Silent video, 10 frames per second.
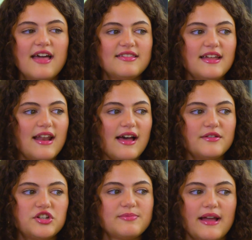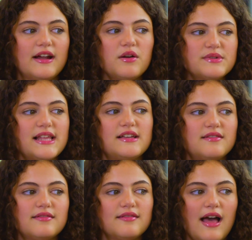And then just my hair was like,
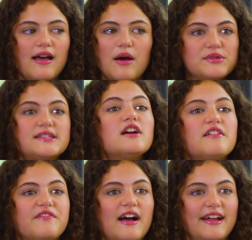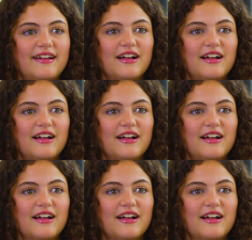I was terrifying.